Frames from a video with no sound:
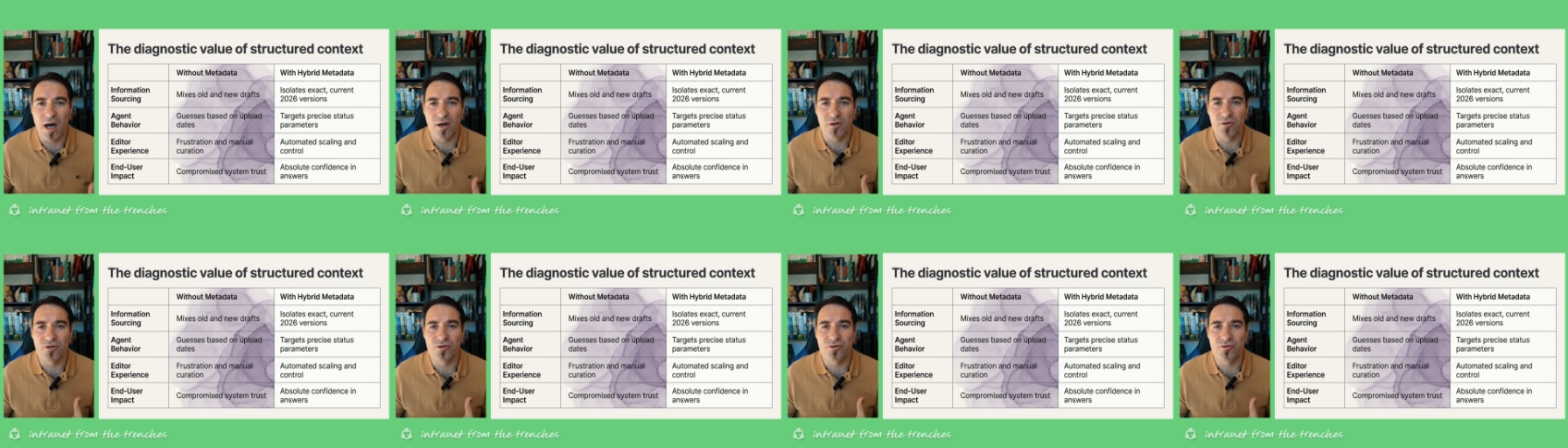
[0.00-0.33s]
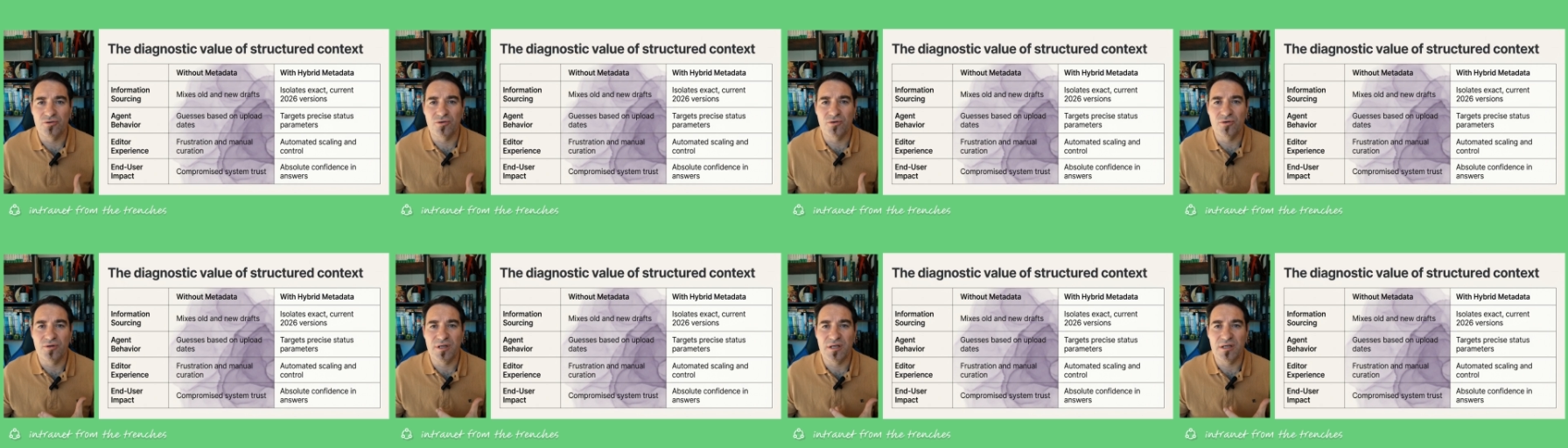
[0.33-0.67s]
how to
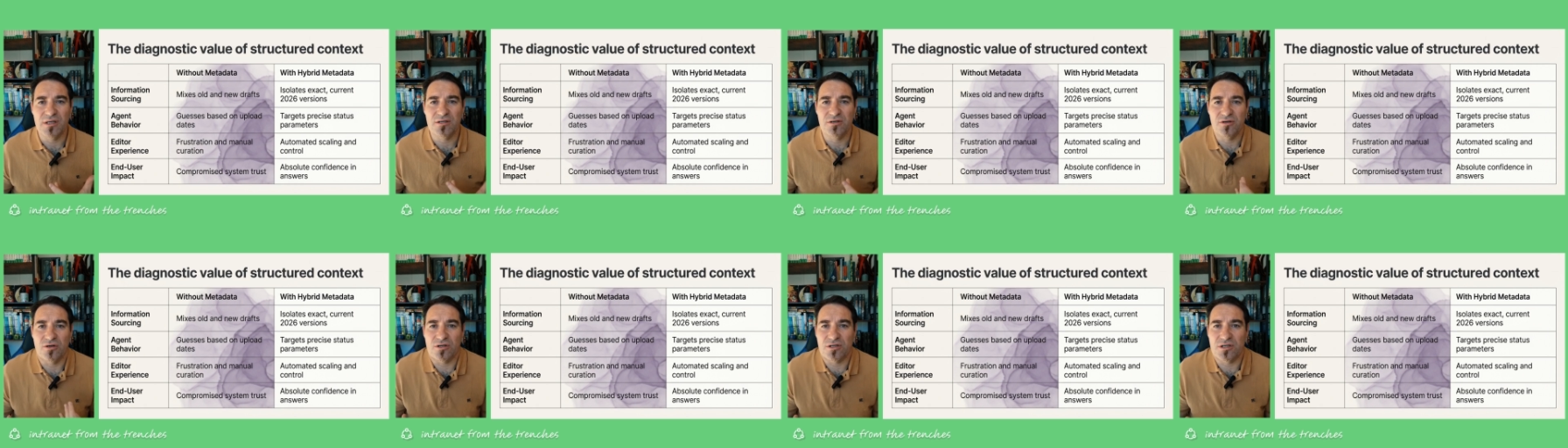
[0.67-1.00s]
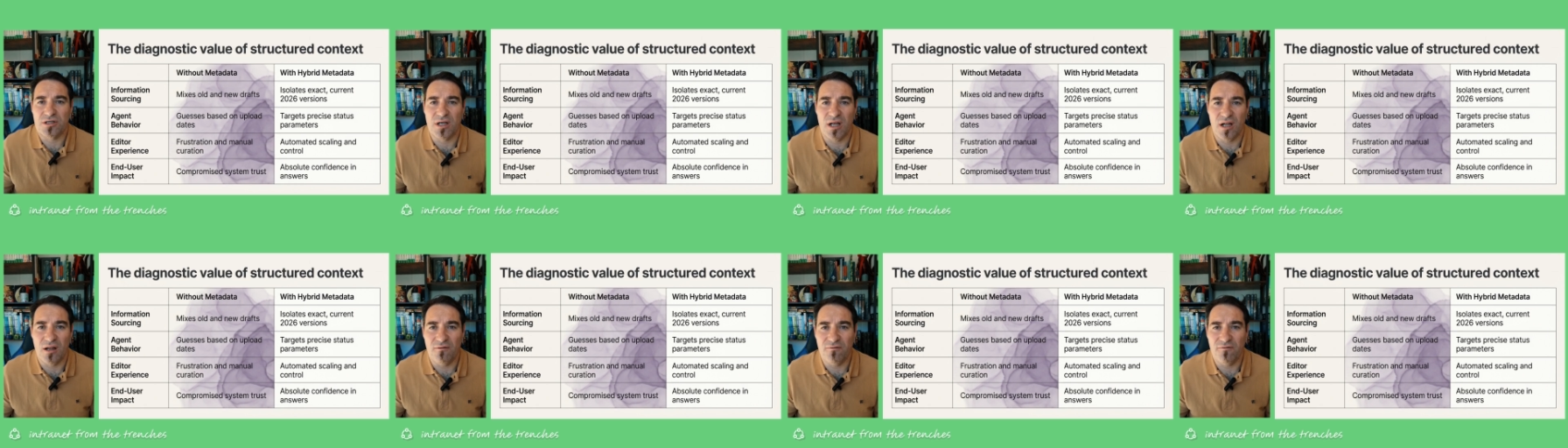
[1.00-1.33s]
do this
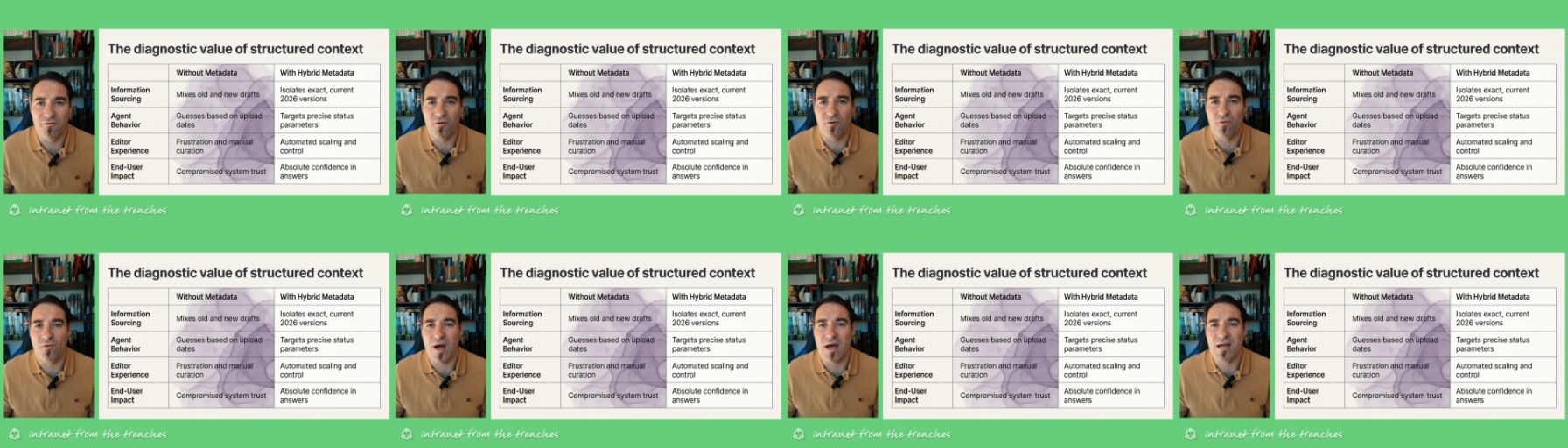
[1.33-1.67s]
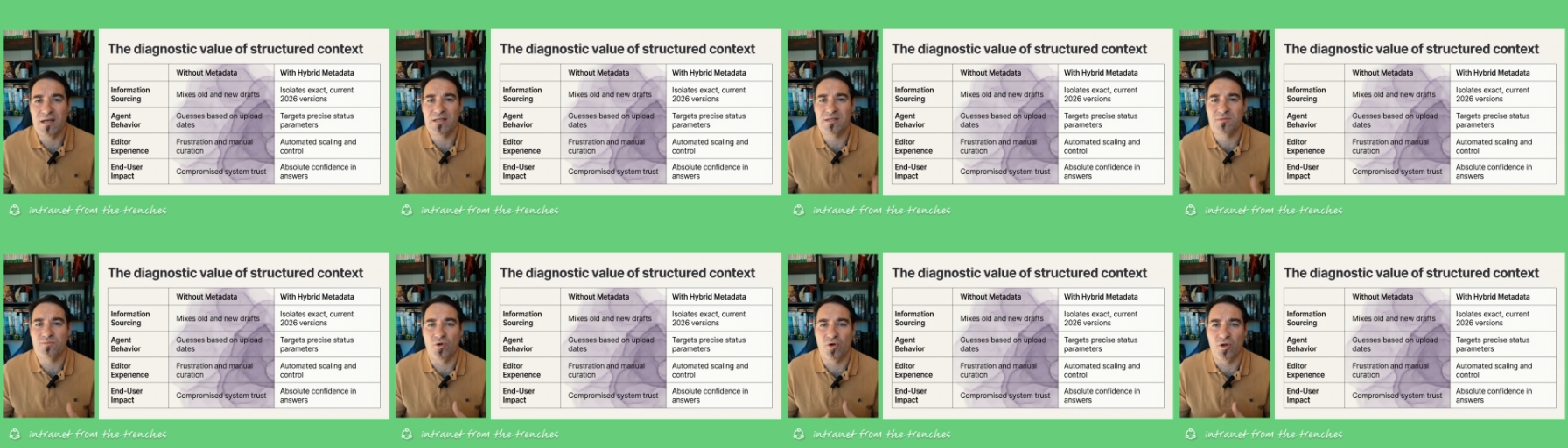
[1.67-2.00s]
yourself on
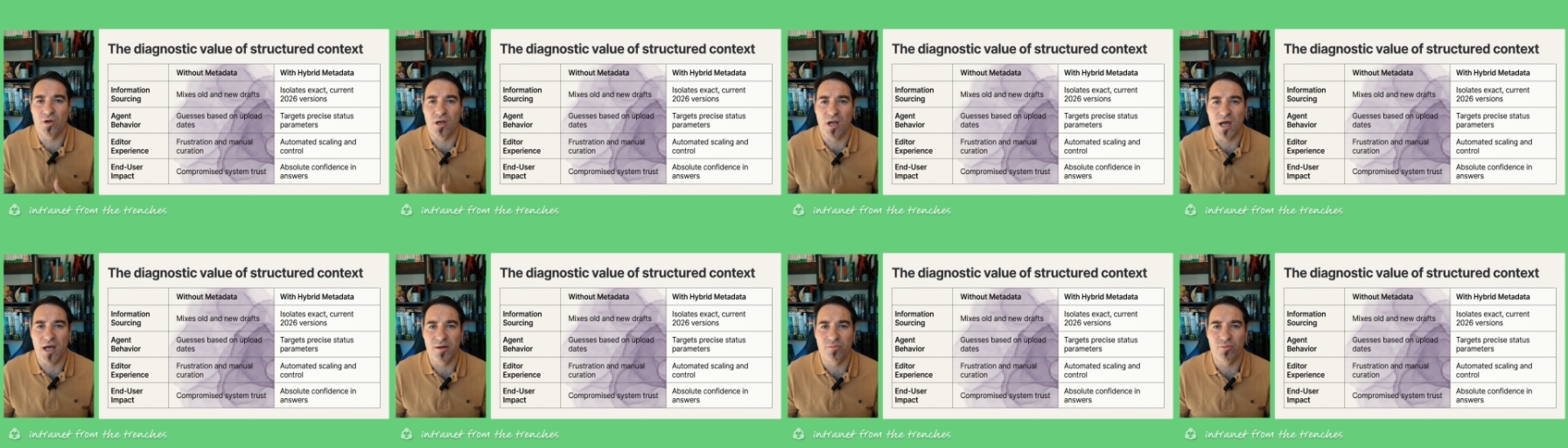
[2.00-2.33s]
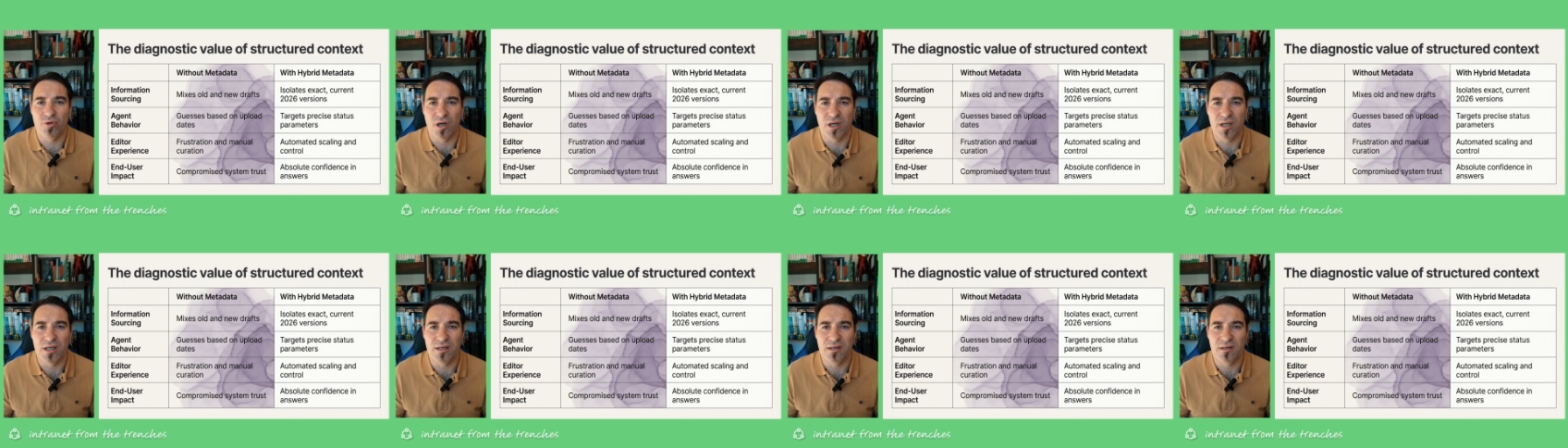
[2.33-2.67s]
one small
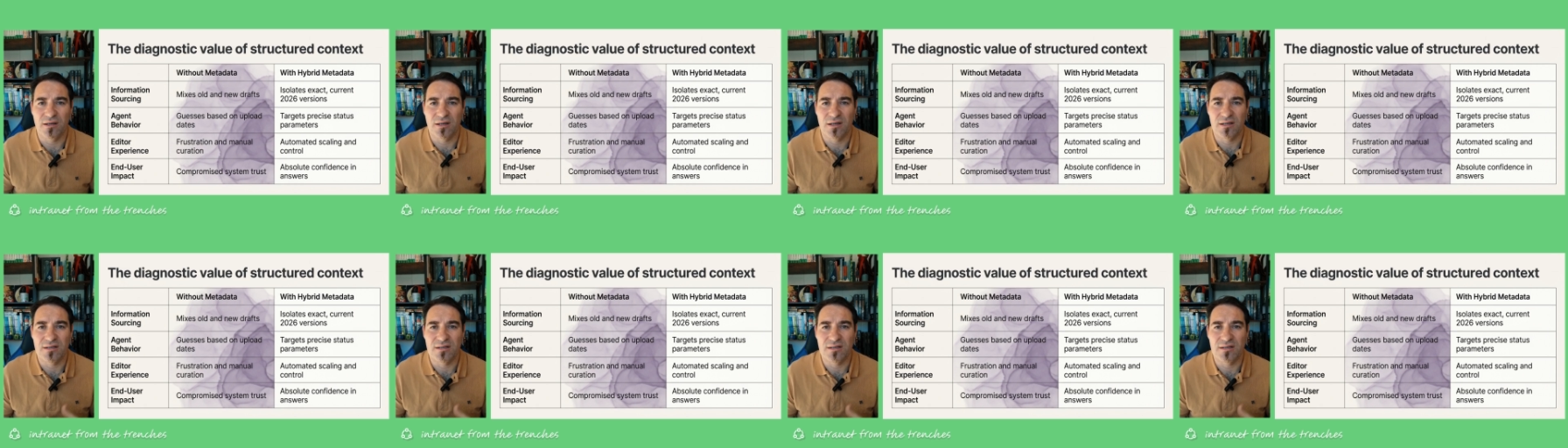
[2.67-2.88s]
library